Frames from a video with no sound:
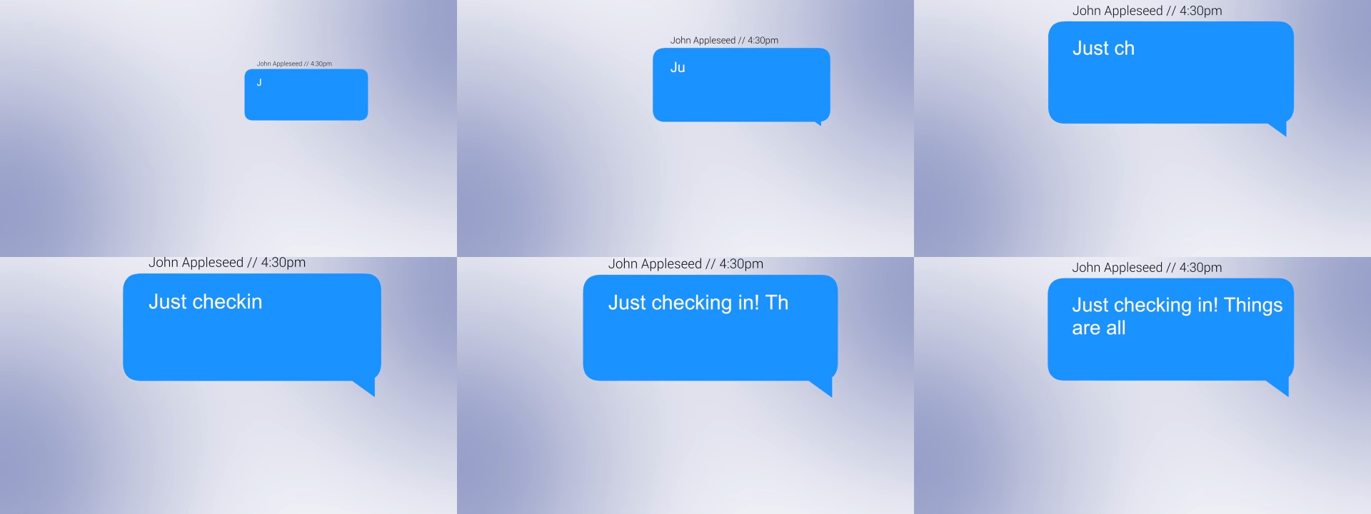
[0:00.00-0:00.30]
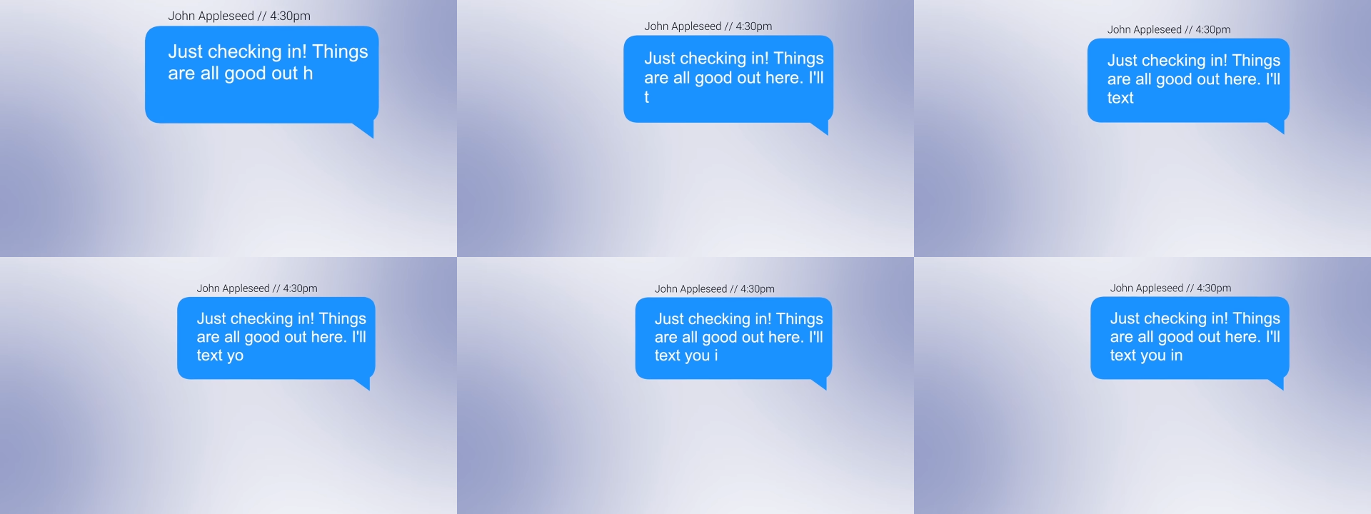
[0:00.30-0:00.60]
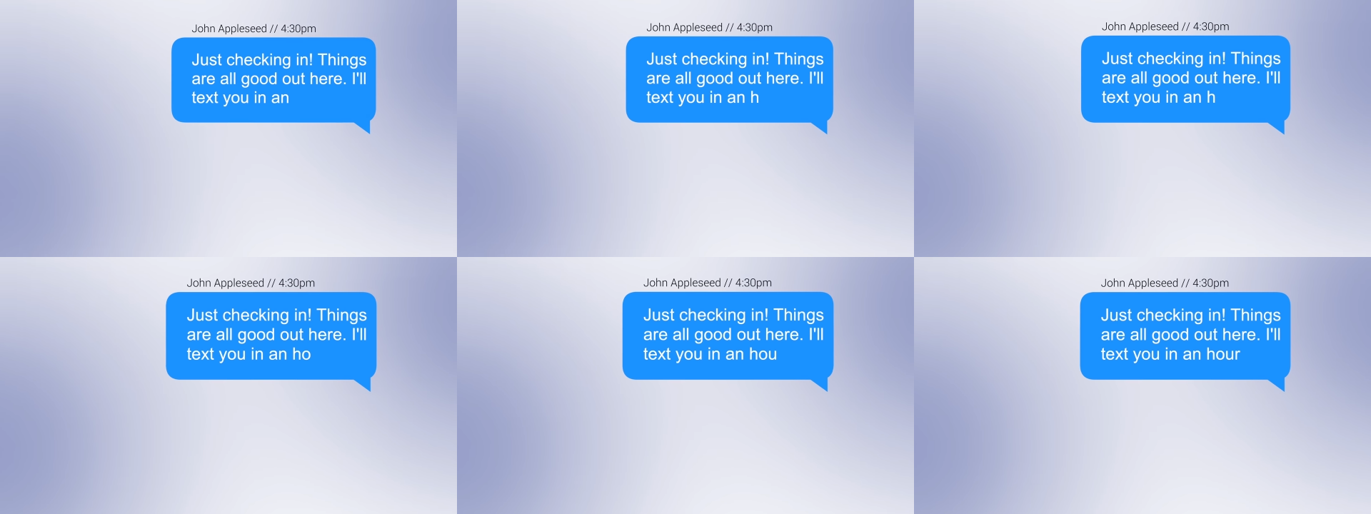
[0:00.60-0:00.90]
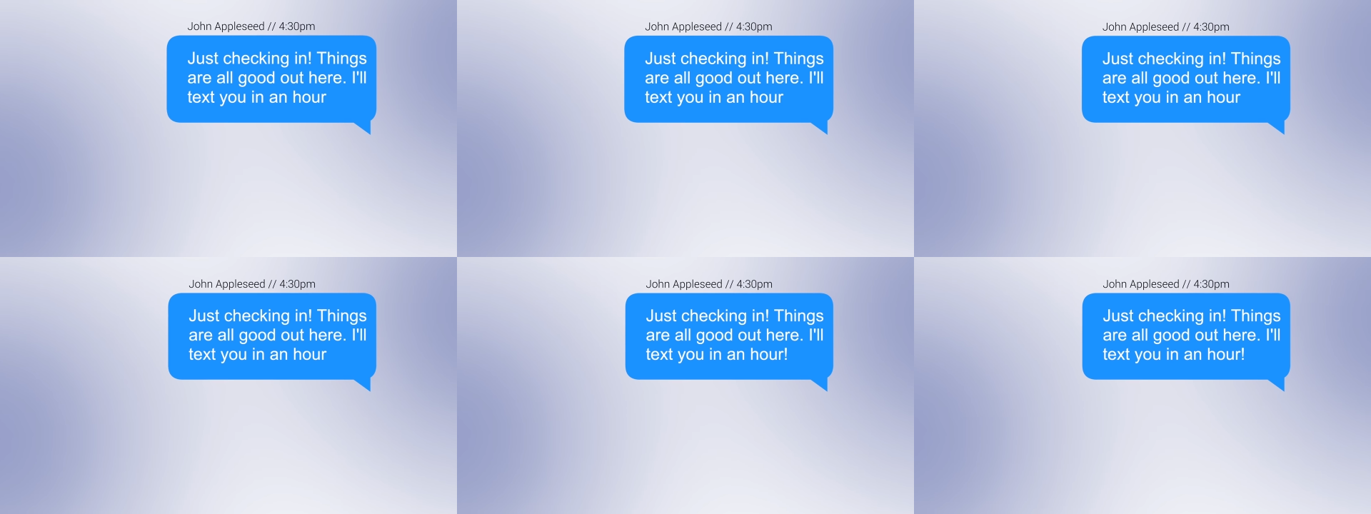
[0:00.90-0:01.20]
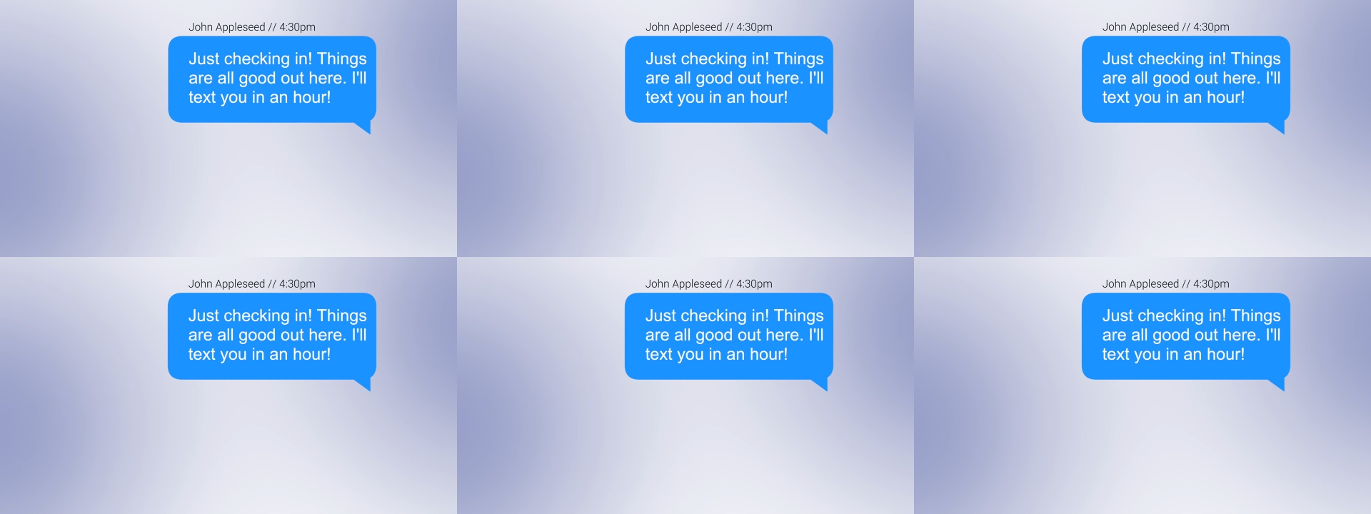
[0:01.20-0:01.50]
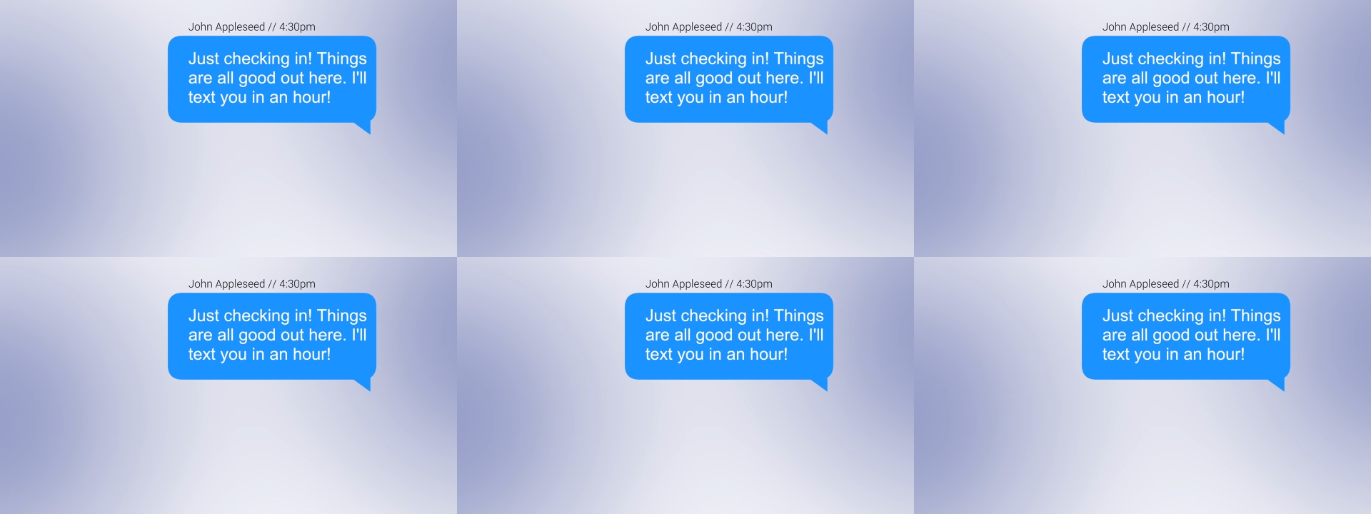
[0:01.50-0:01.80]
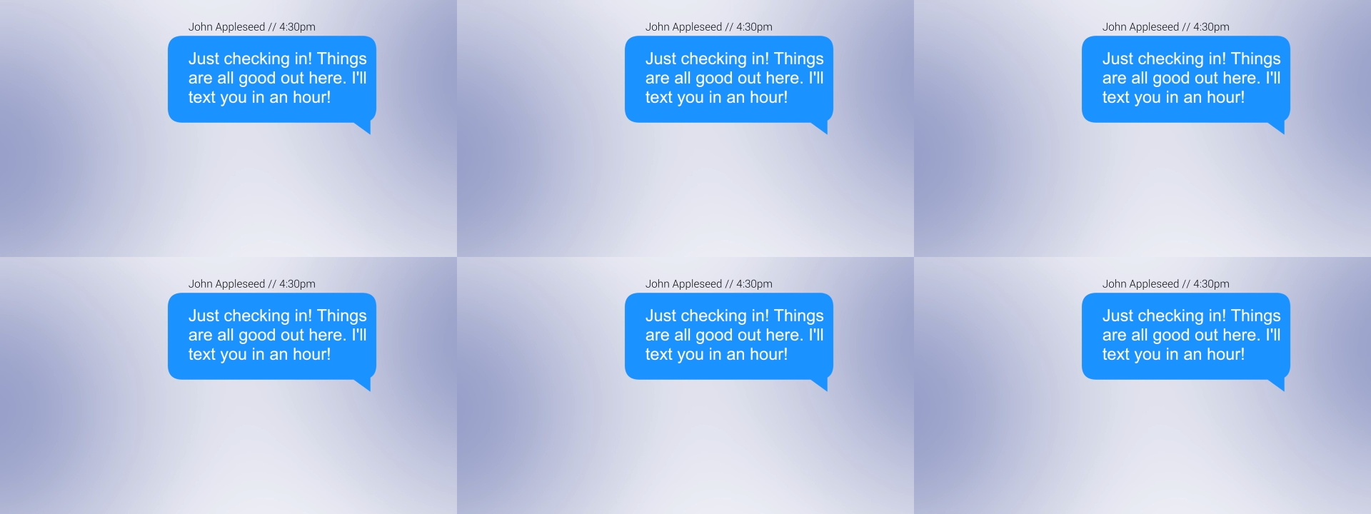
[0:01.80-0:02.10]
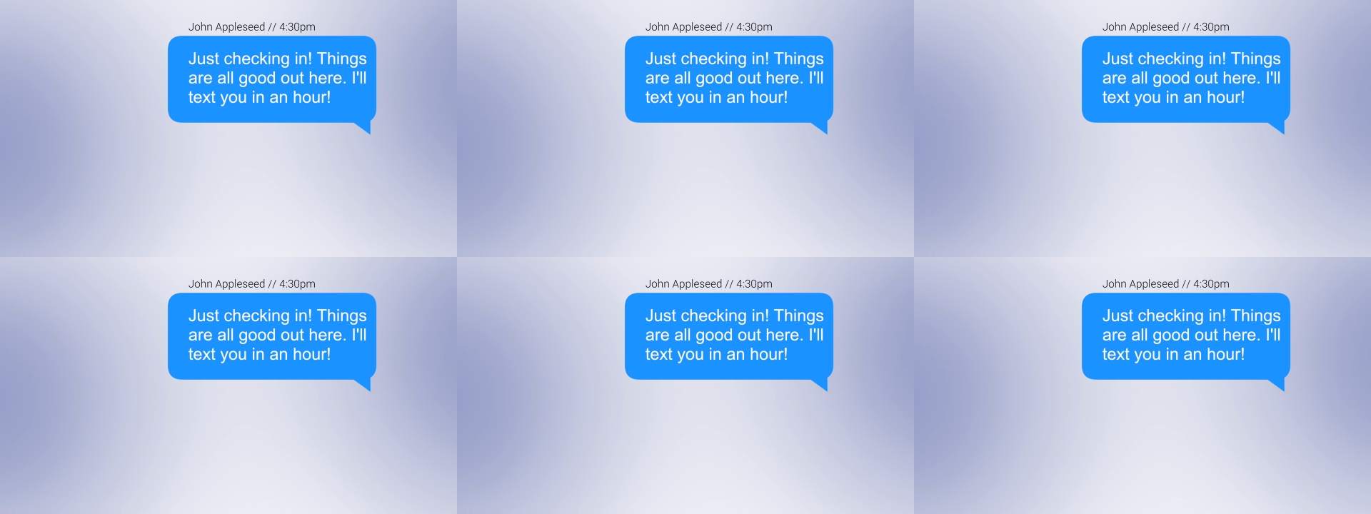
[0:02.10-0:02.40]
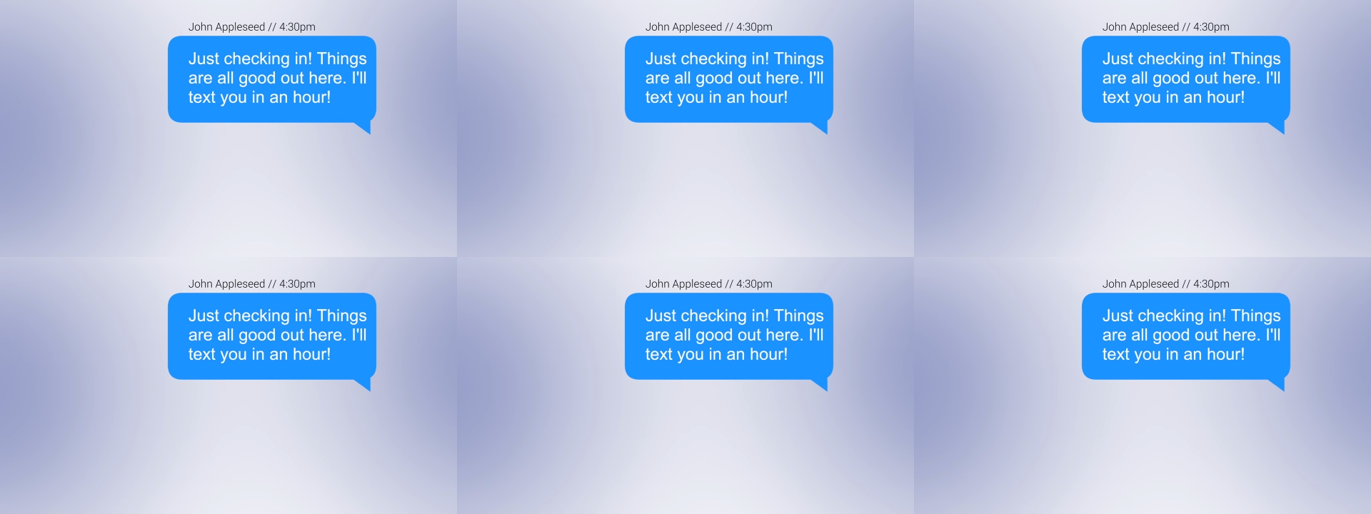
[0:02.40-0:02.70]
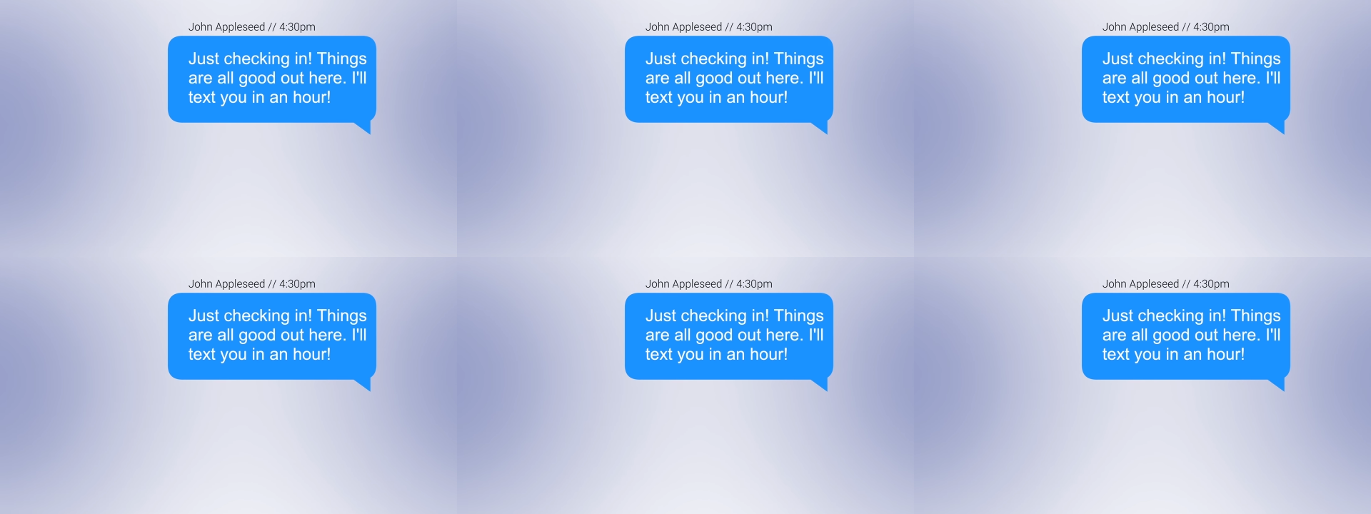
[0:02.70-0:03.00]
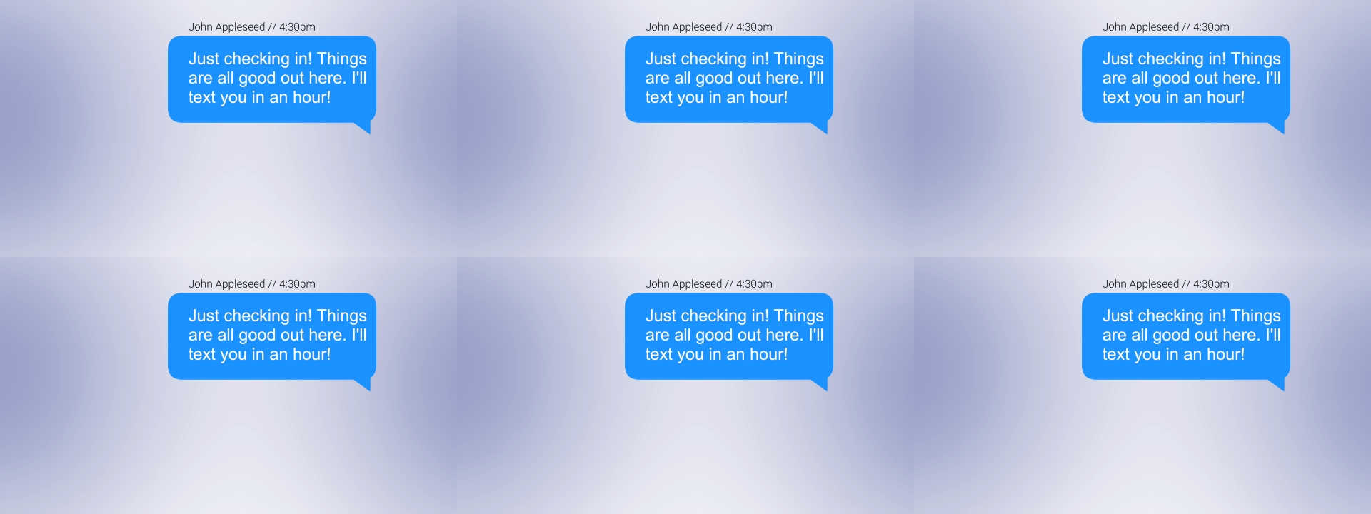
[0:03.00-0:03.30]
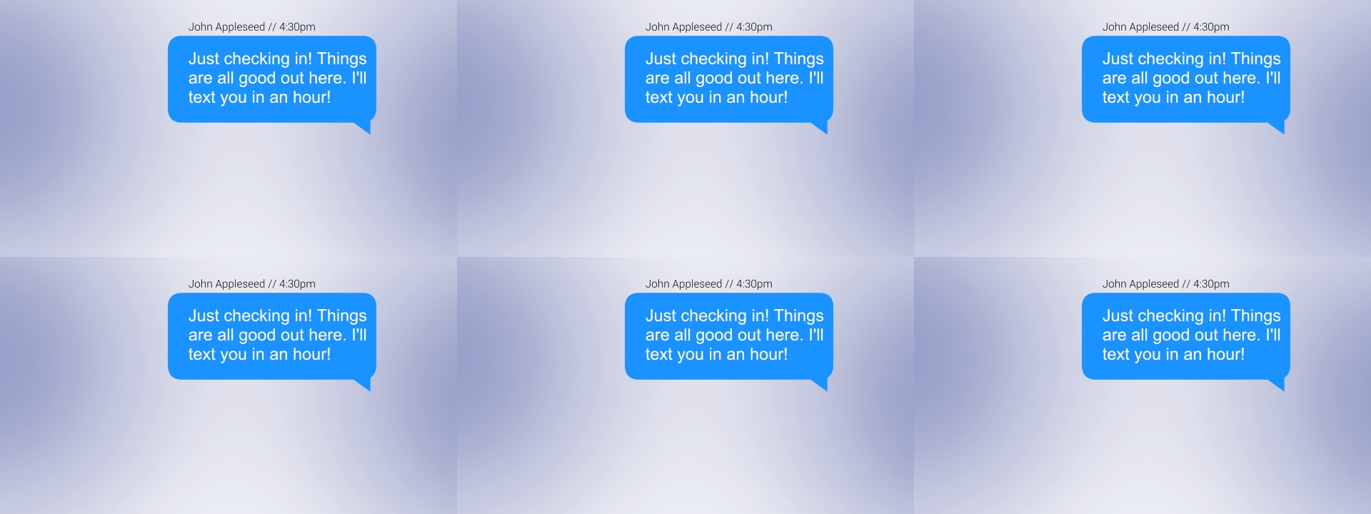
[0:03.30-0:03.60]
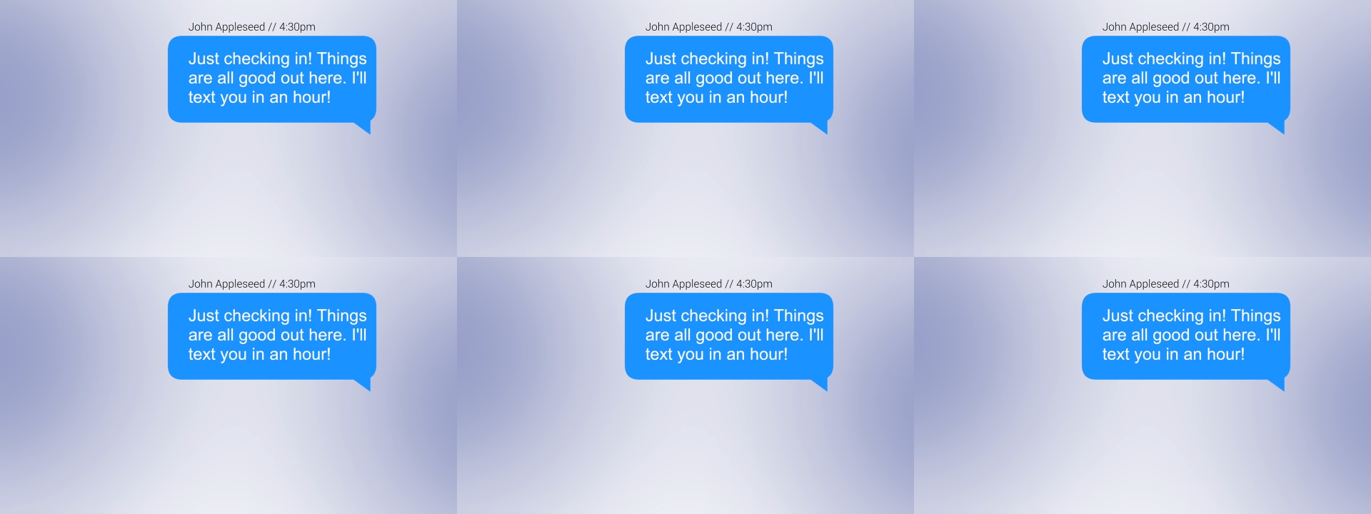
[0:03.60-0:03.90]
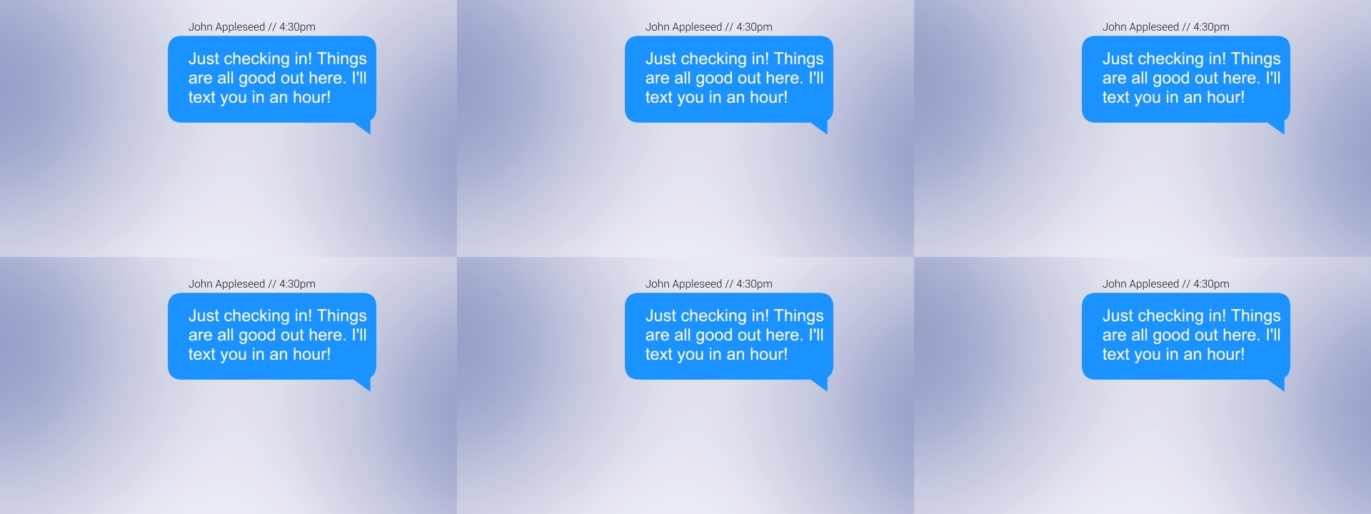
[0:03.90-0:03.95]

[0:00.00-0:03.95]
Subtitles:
No face is visible, so there are no lips to read.